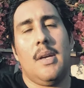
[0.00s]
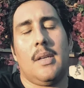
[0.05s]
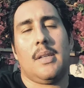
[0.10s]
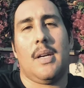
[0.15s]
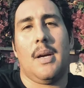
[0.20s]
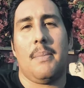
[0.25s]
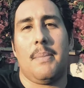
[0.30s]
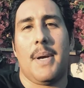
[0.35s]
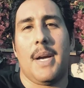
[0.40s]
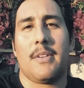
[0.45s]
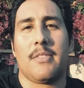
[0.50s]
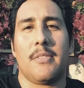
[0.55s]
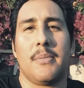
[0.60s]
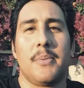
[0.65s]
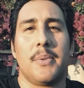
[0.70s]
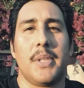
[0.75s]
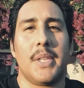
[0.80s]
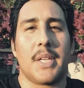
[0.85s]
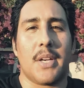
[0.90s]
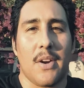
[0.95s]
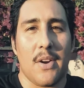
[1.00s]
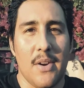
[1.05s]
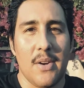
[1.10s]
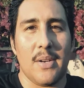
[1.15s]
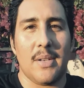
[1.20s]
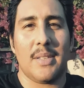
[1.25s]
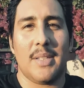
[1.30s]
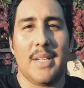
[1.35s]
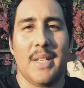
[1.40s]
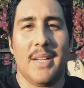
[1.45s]
Got back from work
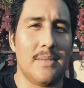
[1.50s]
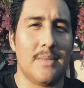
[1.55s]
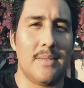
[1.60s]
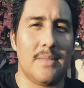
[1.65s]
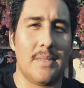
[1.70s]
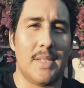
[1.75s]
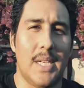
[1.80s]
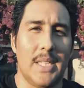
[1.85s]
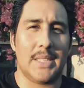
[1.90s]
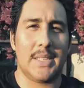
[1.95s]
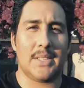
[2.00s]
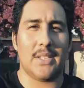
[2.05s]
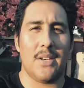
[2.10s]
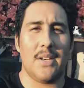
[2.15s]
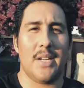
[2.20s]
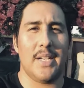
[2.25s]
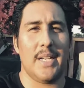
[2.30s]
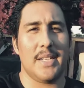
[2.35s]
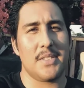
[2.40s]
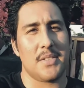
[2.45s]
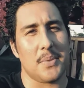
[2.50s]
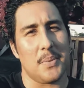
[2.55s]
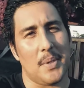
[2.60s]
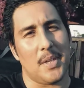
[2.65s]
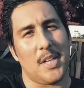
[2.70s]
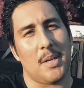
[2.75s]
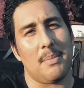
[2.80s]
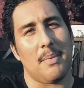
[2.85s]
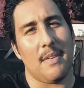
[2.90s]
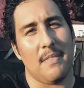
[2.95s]
early. I started to get to
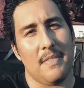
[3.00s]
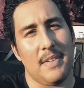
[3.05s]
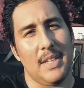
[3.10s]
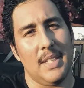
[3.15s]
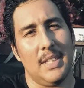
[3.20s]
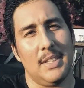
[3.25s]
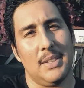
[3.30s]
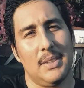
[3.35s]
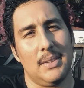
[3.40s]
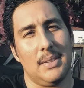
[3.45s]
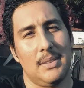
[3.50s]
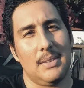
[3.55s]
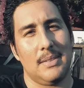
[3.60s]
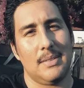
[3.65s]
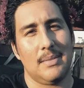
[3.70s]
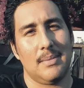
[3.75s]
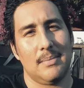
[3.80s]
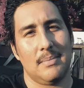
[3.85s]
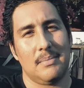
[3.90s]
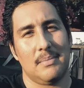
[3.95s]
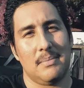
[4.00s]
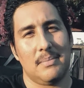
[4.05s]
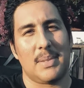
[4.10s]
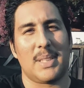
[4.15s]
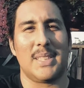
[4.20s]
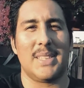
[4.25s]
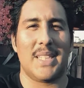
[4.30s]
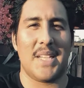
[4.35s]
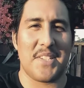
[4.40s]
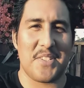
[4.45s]
work on my vehicle
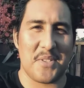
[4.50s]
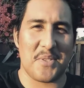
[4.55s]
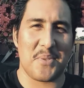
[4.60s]
because that's